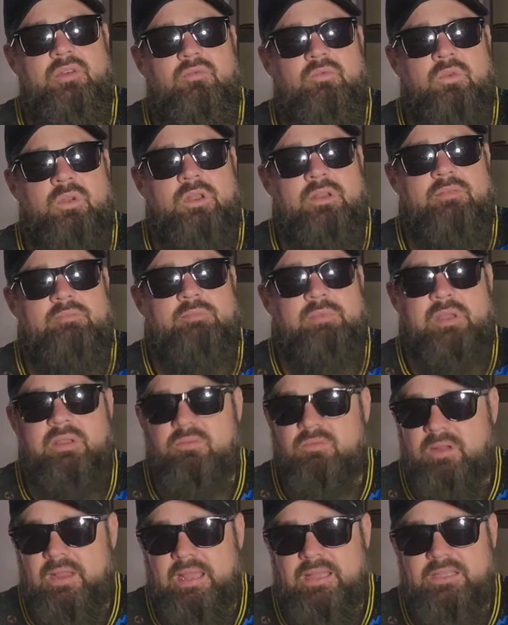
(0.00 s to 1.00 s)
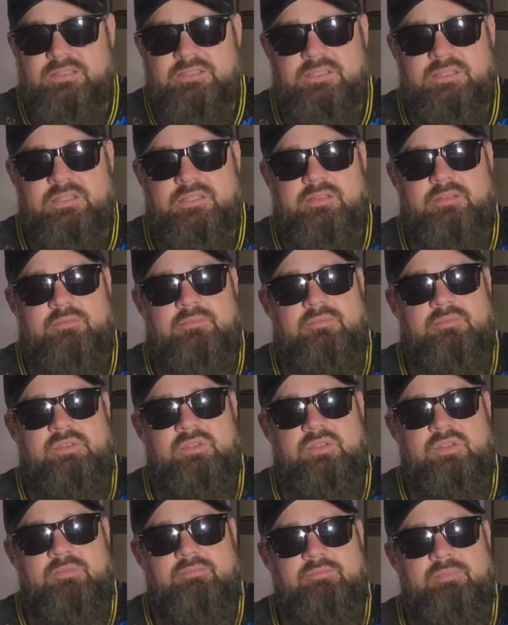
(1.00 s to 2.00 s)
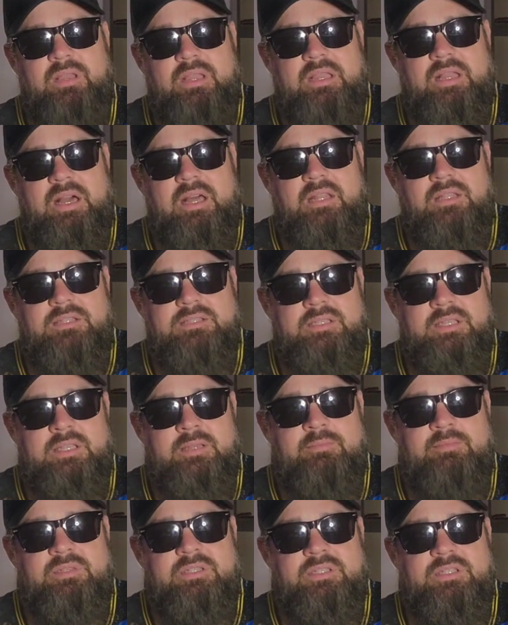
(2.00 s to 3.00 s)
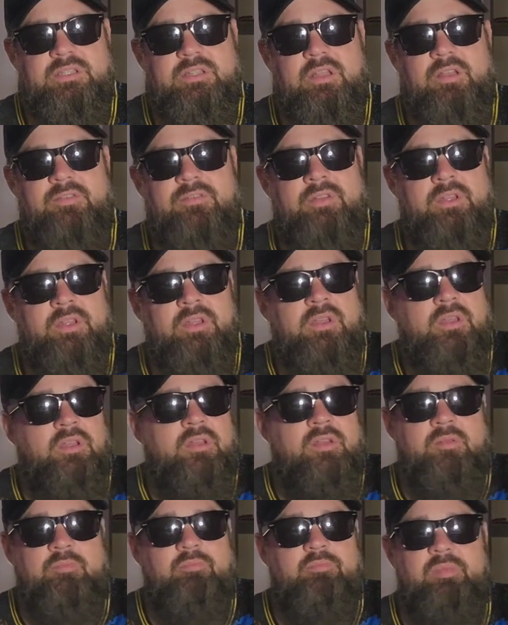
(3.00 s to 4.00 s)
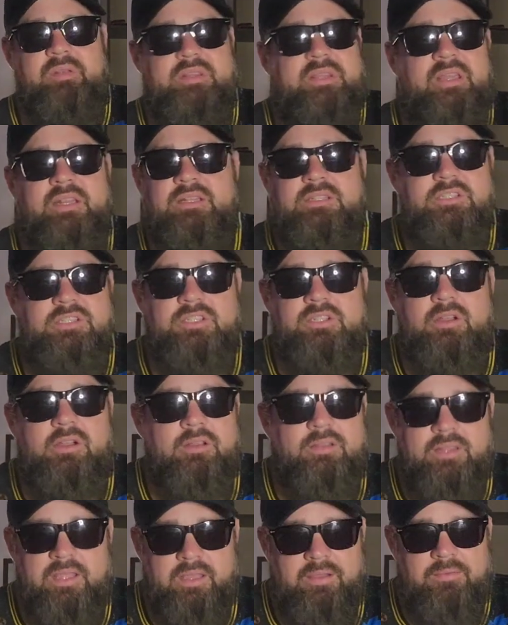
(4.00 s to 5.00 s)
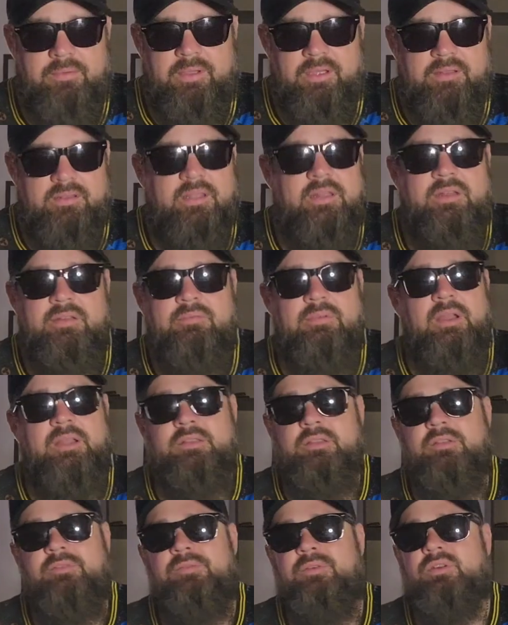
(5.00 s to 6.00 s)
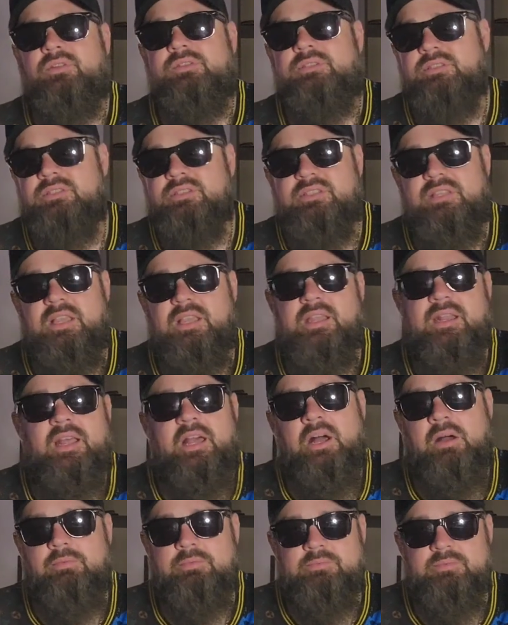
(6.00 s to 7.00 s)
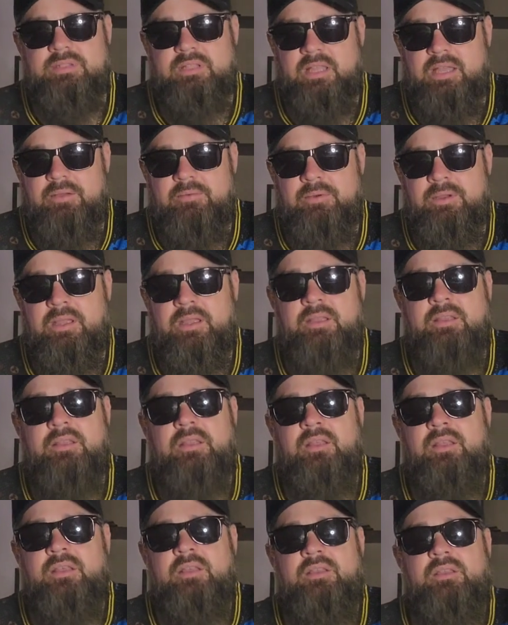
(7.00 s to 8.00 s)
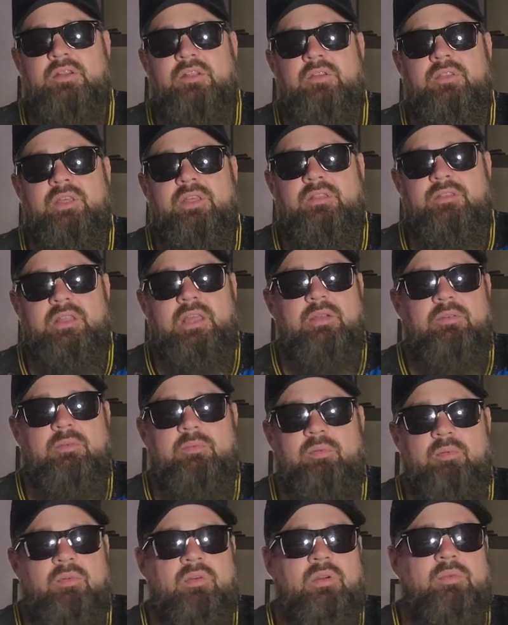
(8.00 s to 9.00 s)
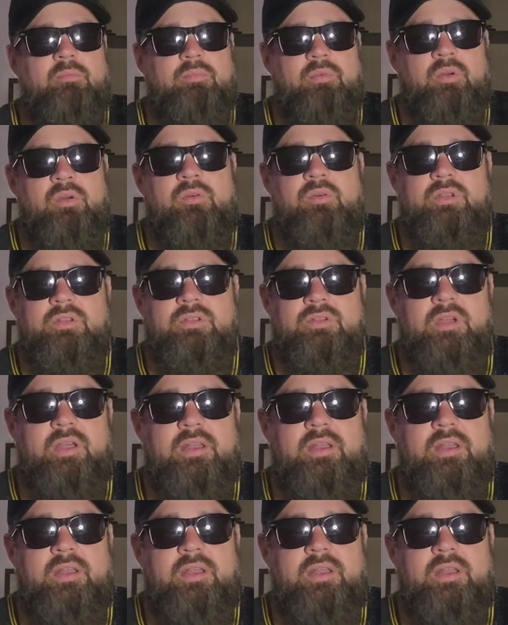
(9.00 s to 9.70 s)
systems and big coliseums and stuff, but they didn't start that way. They didn't write their first and second albums that way. You know, they were poor and broke and trying to make it, and